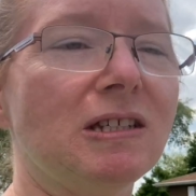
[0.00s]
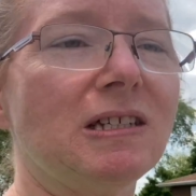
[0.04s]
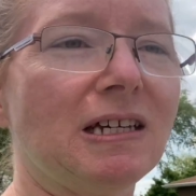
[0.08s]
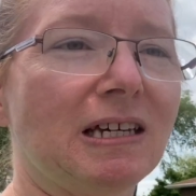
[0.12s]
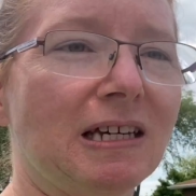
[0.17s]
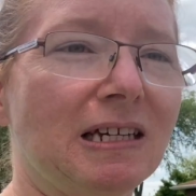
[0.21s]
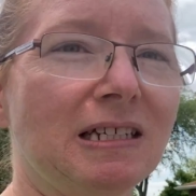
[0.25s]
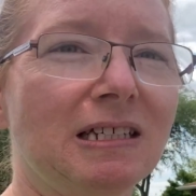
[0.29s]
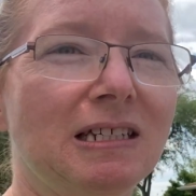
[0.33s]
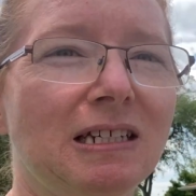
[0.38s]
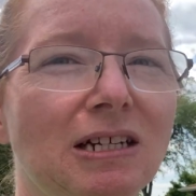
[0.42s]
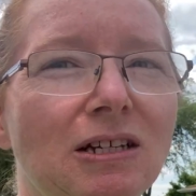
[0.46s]
to
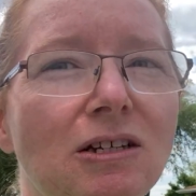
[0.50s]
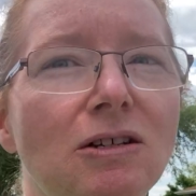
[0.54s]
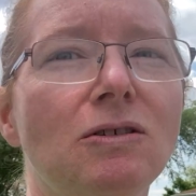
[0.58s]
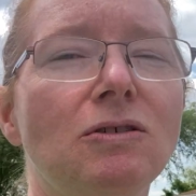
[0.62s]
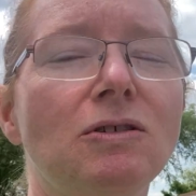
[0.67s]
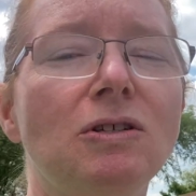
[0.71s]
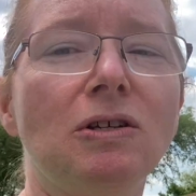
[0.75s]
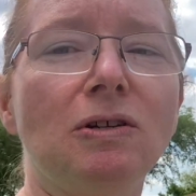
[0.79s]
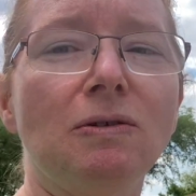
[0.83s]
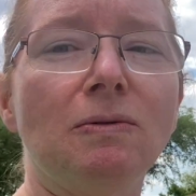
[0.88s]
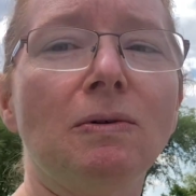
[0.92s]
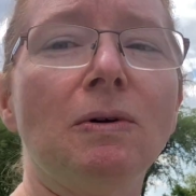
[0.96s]
continue
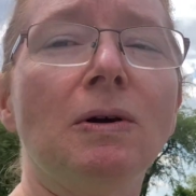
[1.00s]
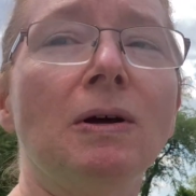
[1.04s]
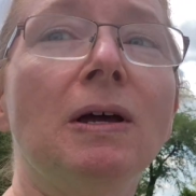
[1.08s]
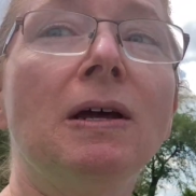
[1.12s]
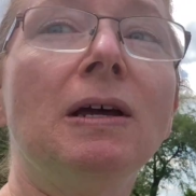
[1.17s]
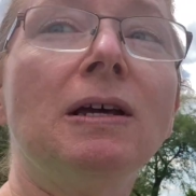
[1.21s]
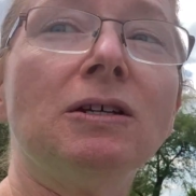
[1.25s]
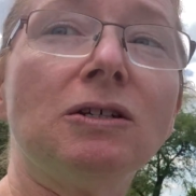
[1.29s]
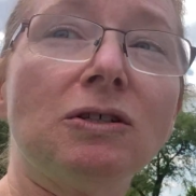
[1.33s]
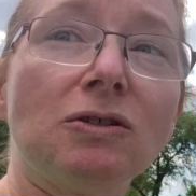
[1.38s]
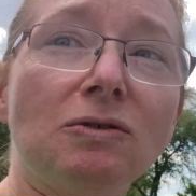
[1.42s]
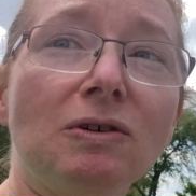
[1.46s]
to
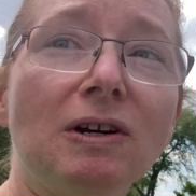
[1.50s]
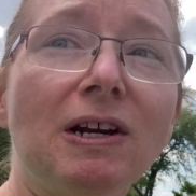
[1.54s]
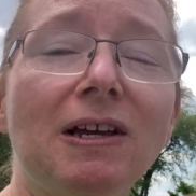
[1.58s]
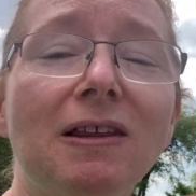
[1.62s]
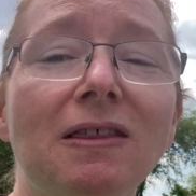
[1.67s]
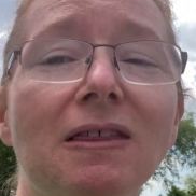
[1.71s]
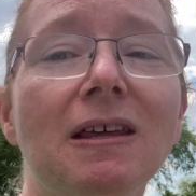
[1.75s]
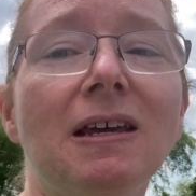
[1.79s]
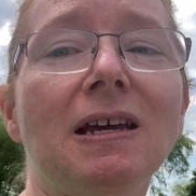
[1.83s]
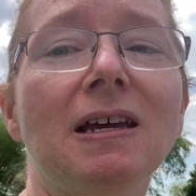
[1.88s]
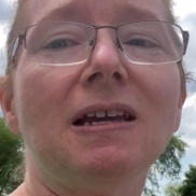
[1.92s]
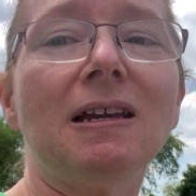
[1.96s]

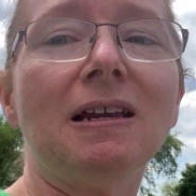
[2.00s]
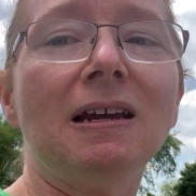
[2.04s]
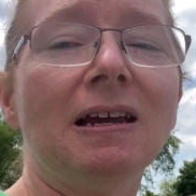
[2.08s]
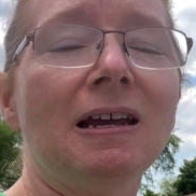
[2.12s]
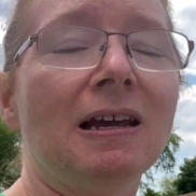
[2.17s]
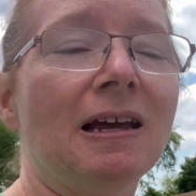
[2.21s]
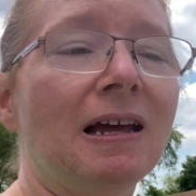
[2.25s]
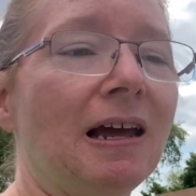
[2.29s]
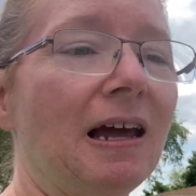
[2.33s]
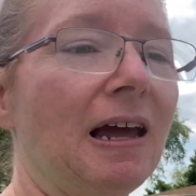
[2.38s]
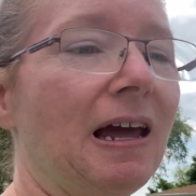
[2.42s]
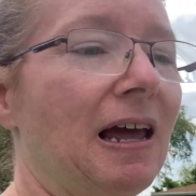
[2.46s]
strengthen
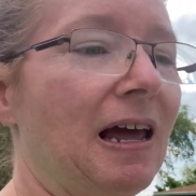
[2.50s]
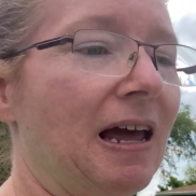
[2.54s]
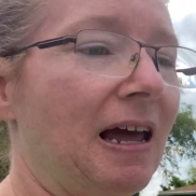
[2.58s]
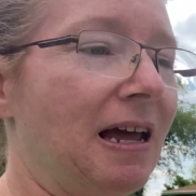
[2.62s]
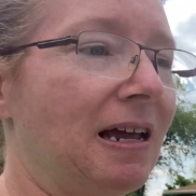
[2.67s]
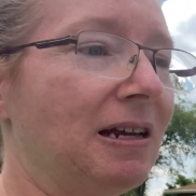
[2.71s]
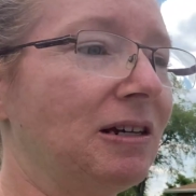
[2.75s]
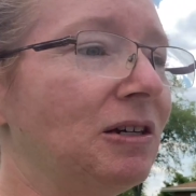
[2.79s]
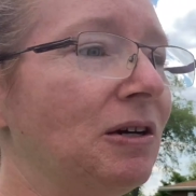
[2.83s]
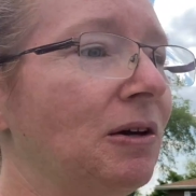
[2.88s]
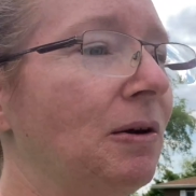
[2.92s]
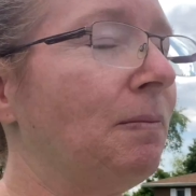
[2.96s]

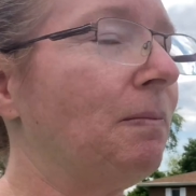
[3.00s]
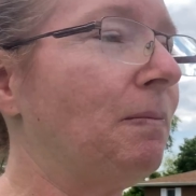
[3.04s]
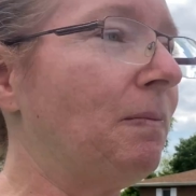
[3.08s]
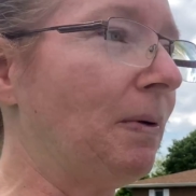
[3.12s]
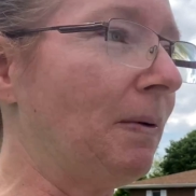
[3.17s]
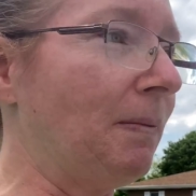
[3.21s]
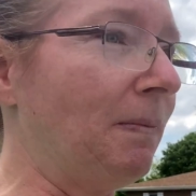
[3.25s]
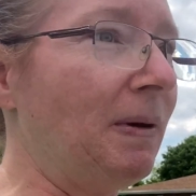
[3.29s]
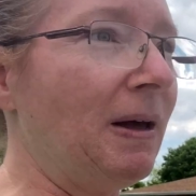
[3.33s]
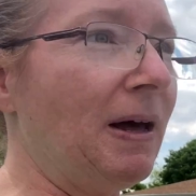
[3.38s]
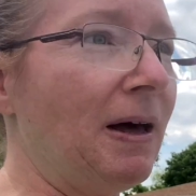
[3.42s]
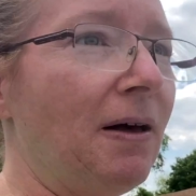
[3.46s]
and
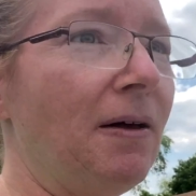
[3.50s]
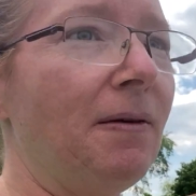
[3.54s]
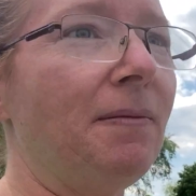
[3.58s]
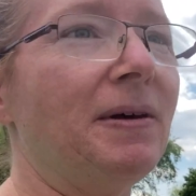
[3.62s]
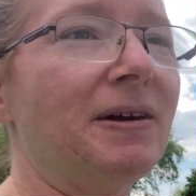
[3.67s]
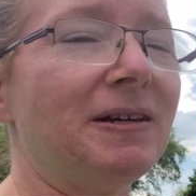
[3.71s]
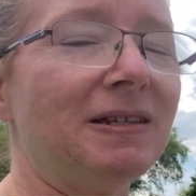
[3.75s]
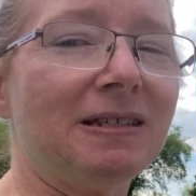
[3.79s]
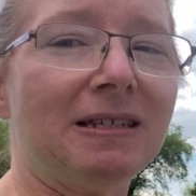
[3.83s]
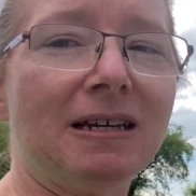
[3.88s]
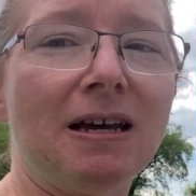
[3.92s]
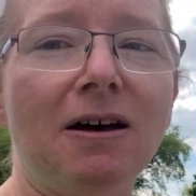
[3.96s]
propel
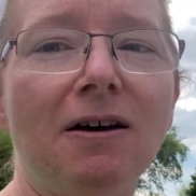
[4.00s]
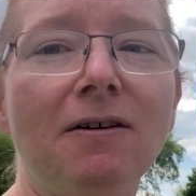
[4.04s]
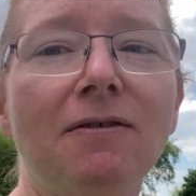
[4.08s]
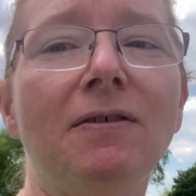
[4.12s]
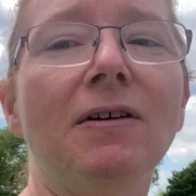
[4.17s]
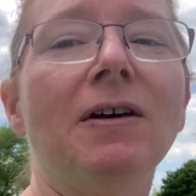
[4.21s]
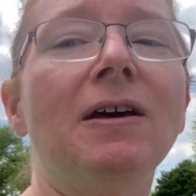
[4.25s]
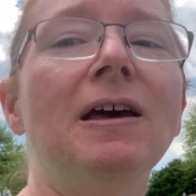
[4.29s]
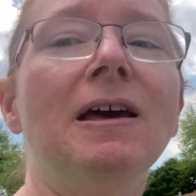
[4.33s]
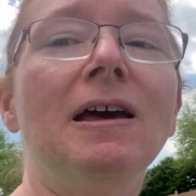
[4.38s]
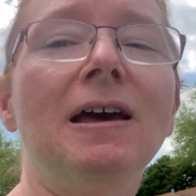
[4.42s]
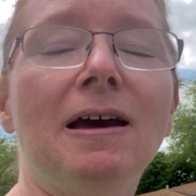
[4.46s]
myself
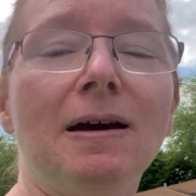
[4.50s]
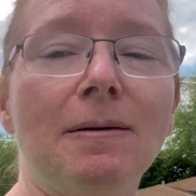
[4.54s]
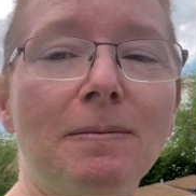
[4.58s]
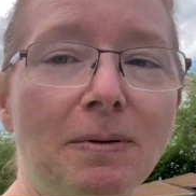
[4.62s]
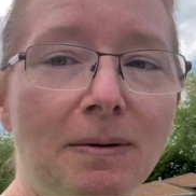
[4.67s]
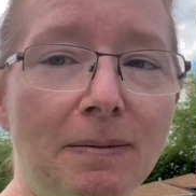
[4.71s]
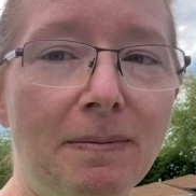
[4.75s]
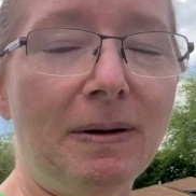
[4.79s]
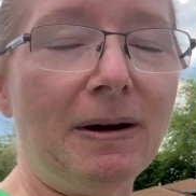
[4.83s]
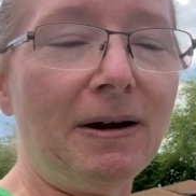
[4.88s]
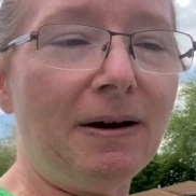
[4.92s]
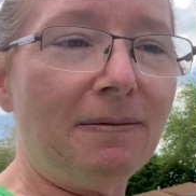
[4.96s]
and
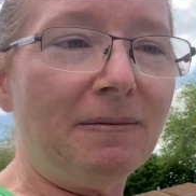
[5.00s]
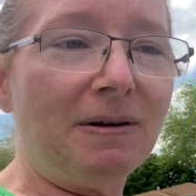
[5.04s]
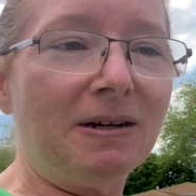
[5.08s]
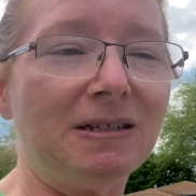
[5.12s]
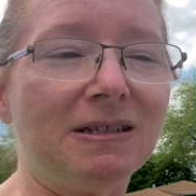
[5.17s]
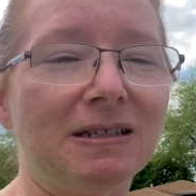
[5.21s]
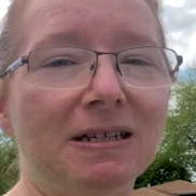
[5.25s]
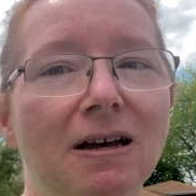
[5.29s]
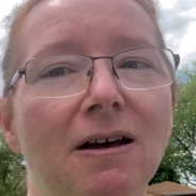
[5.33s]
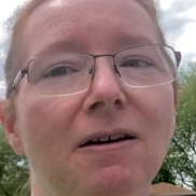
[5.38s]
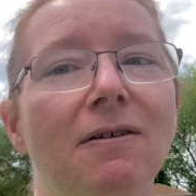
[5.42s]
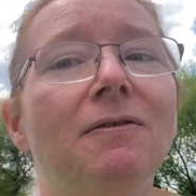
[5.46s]
prepare
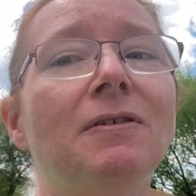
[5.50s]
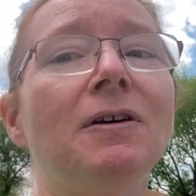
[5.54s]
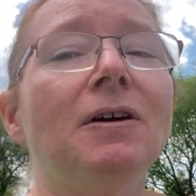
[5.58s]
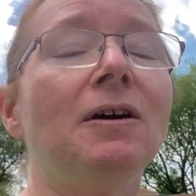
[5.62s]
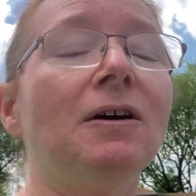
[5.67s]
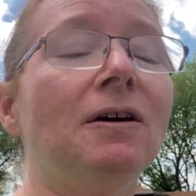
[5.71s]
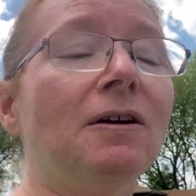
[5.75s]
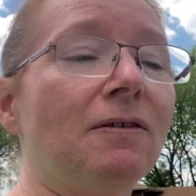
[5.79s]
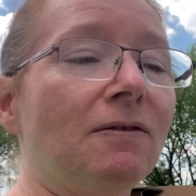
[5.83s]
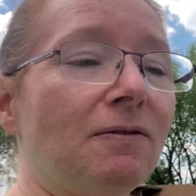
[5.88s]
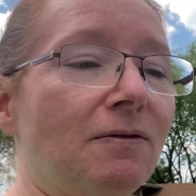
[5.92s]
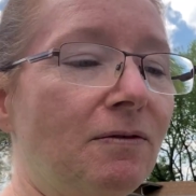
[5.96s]
myself
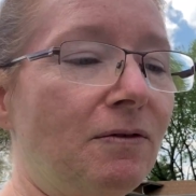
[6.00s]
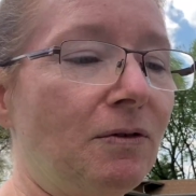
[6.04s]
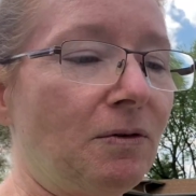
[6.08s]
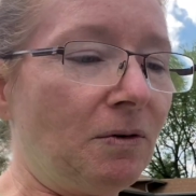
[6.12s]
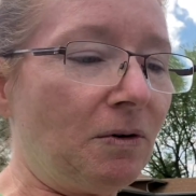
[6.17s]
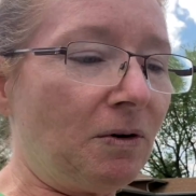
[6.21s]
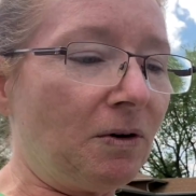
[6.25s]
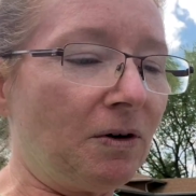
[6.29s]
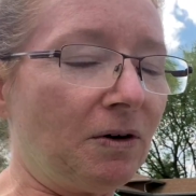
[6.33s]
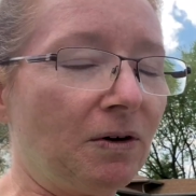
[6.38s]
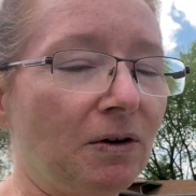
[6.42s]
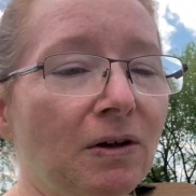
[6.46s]

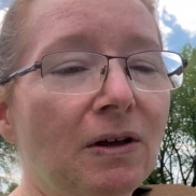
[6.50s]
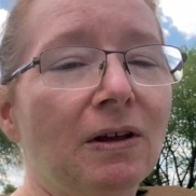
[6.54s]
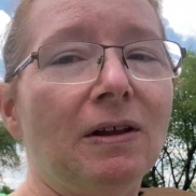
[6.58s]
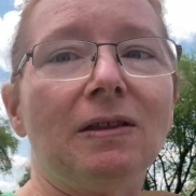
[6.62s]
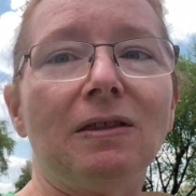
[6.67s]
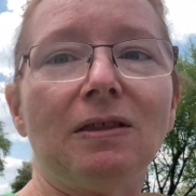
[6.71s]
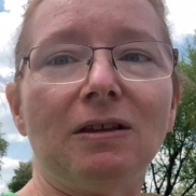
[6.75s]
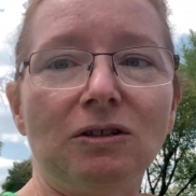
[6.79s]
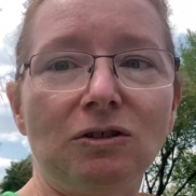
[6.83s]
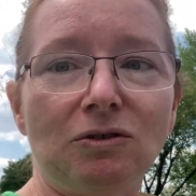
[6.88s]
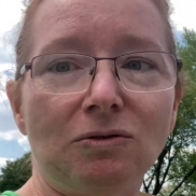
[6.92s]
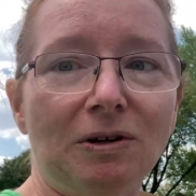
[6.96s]
for
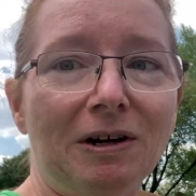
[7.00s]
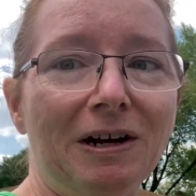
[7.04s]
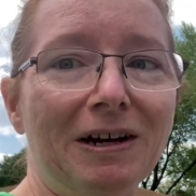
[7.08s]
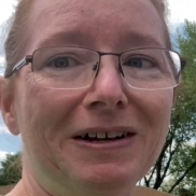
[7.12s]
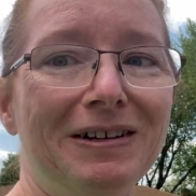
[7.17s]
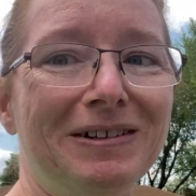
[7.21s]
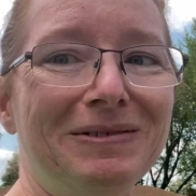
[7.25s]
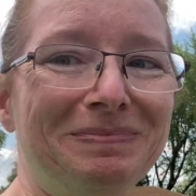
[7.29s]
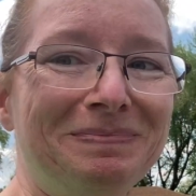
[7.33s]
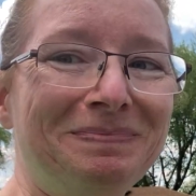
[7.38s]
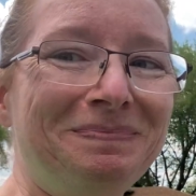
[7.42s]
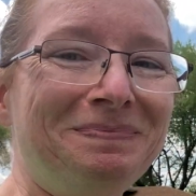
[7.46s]
the trail.